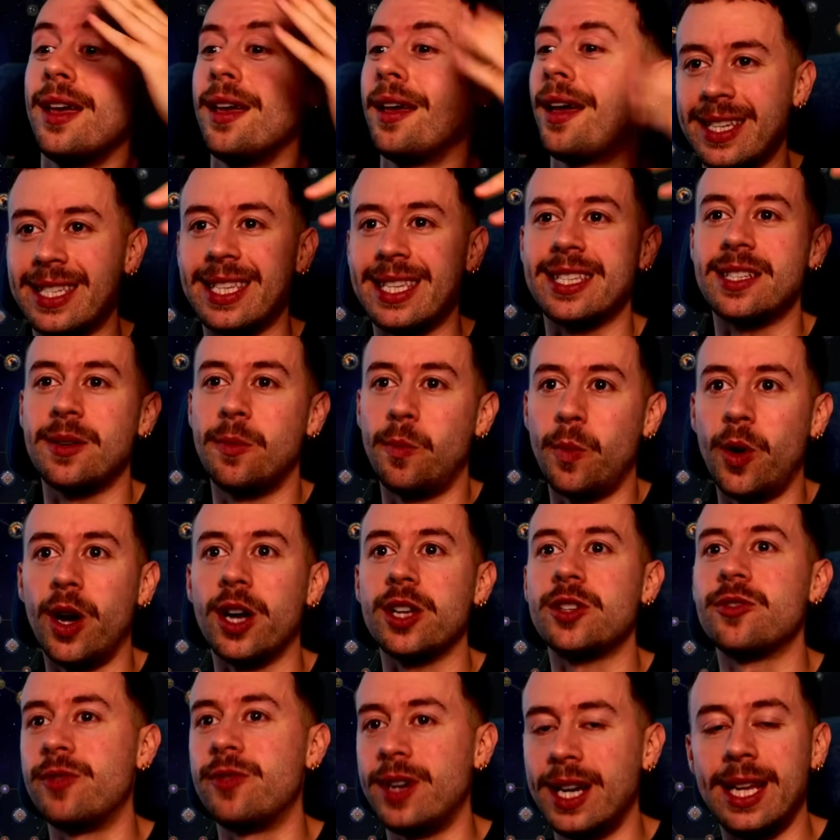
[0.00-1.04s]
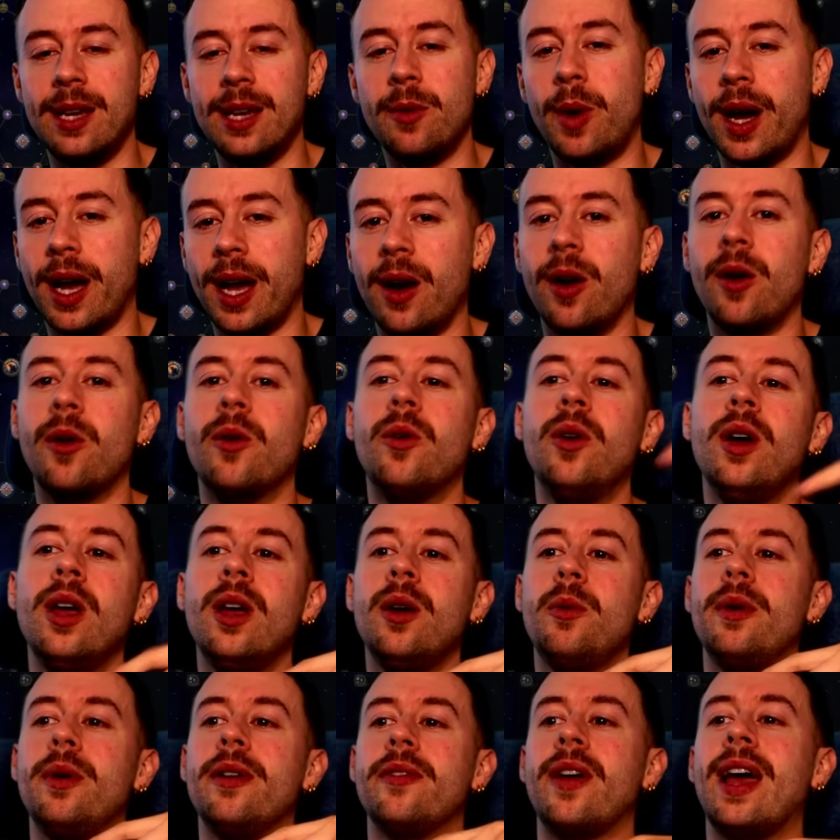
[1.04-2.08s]
This system works really well
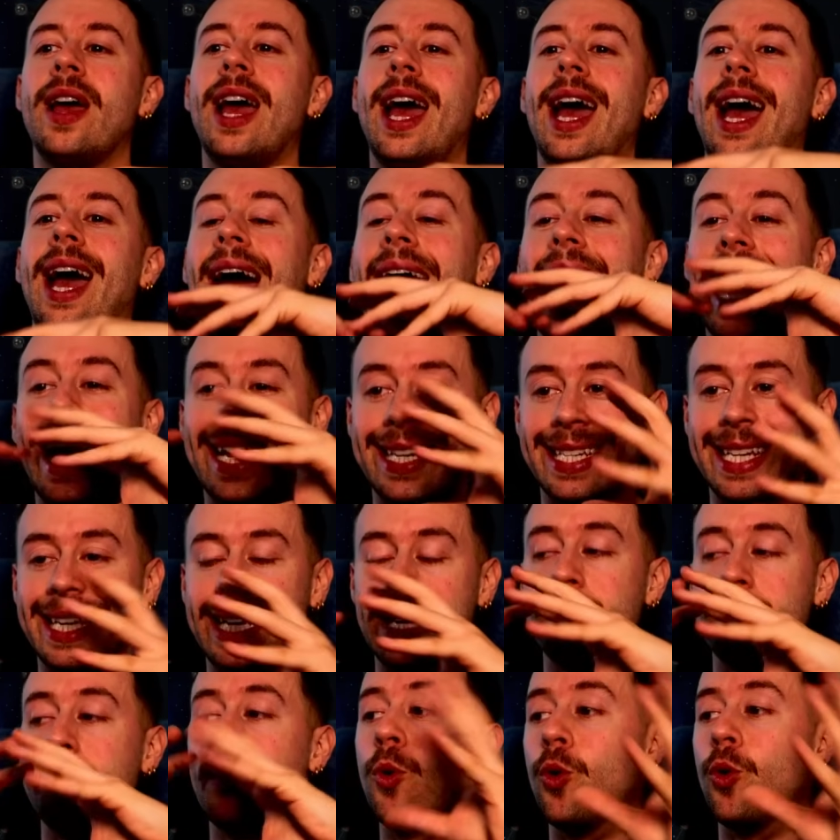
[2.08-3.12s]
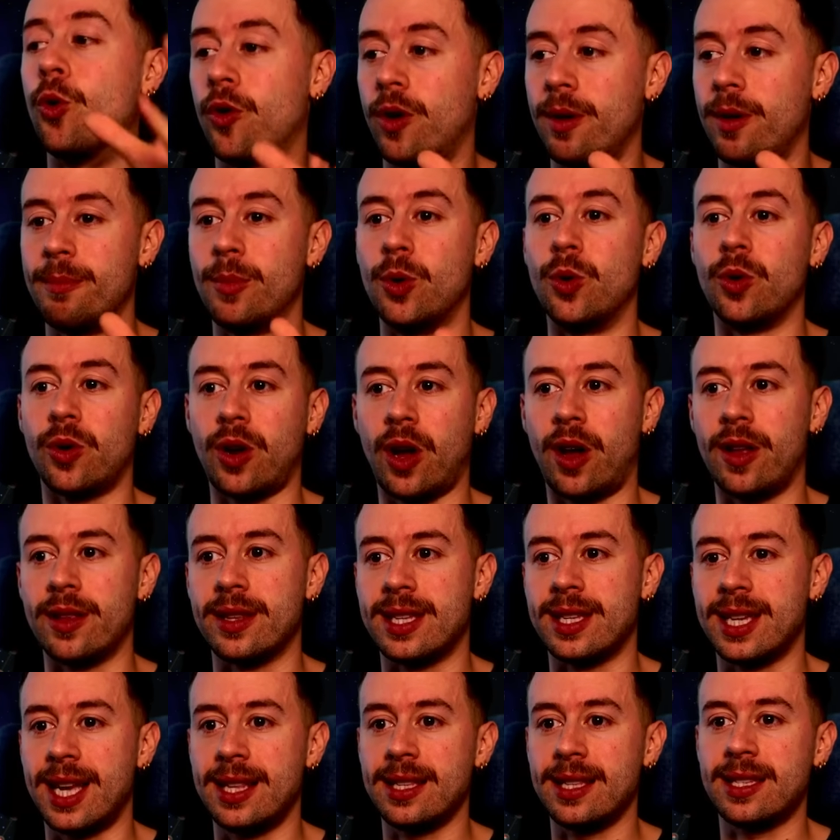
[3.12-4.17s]
with adding more and more
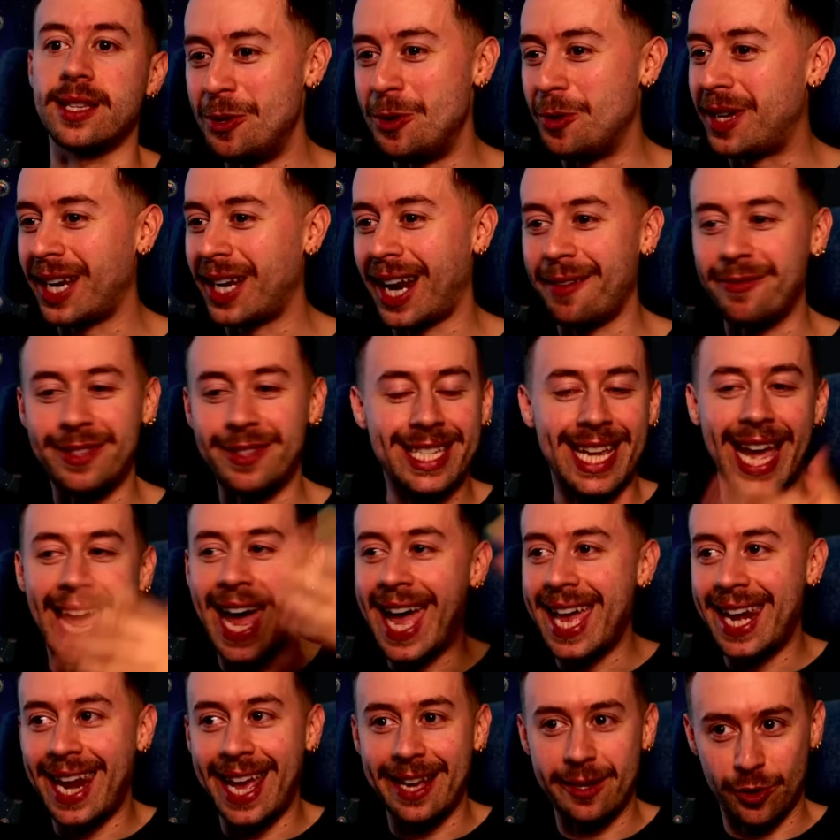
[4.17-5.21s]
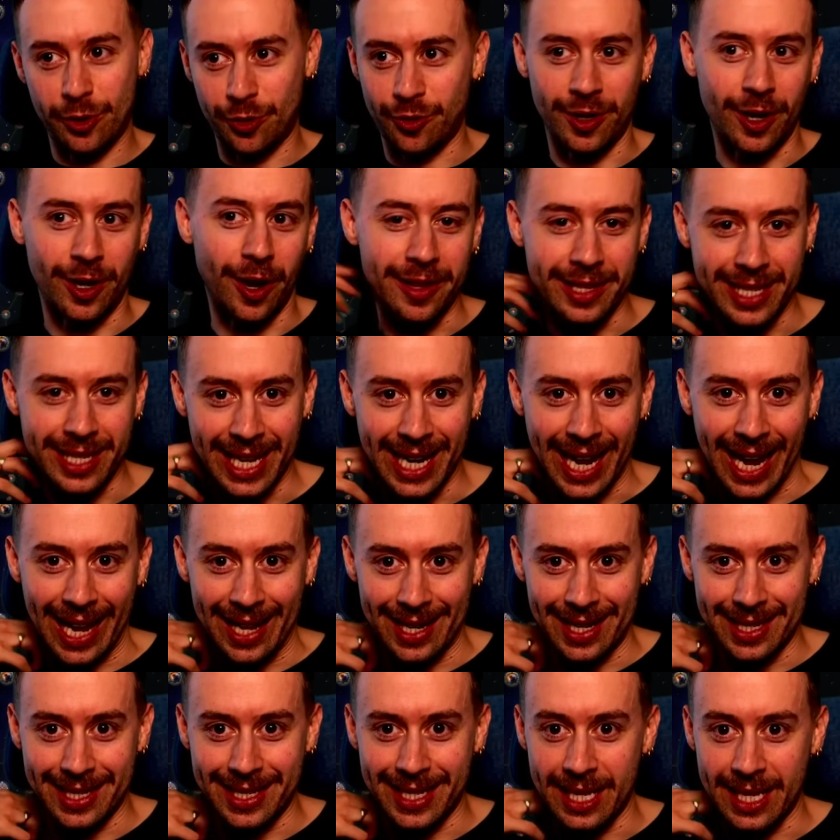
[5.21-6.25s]
content. You could have 10 extra content
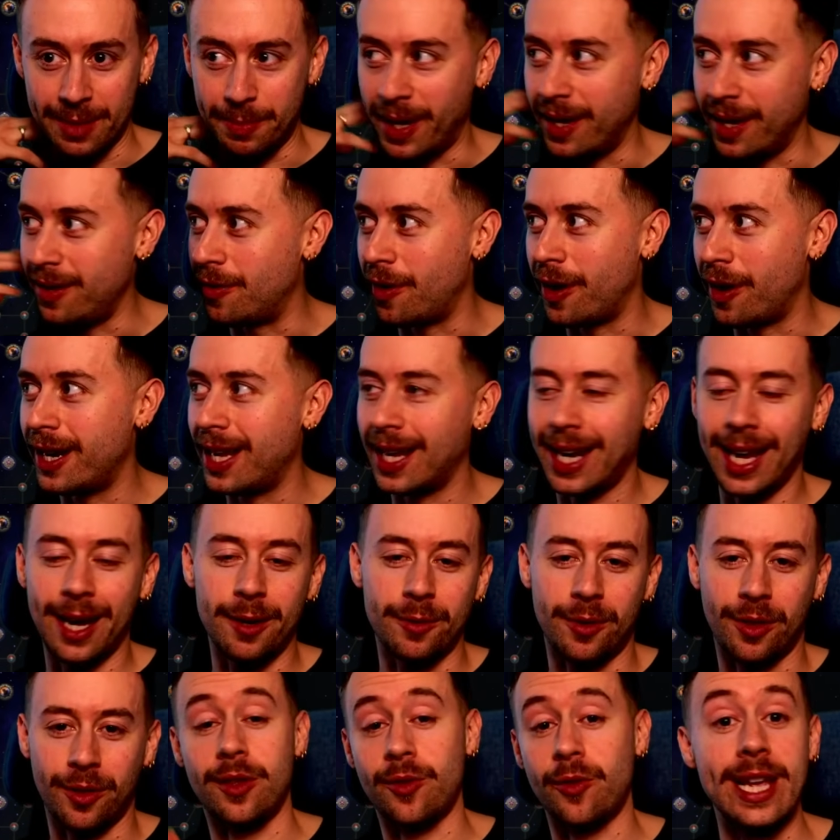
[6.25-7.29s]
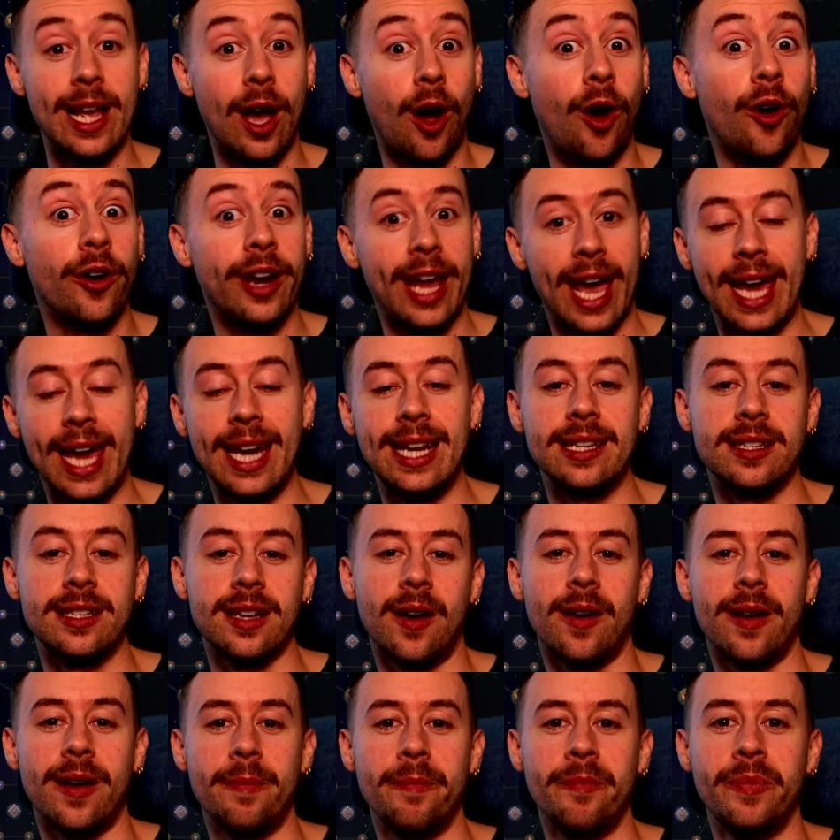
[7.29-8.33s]
atlases, but you're only allowed 3 on at any
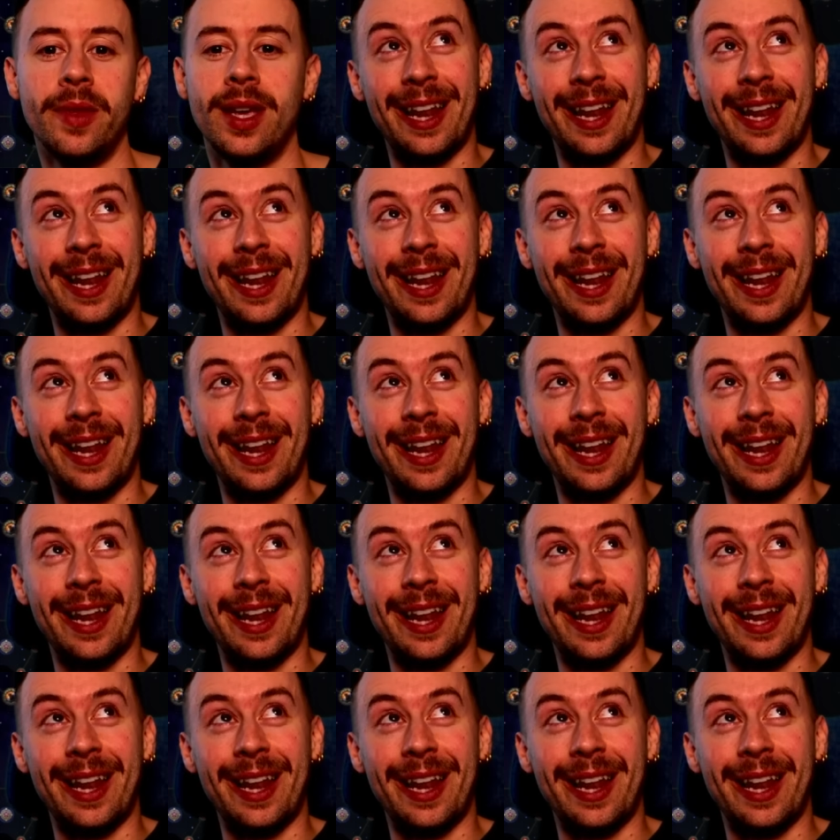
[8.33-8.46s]
time.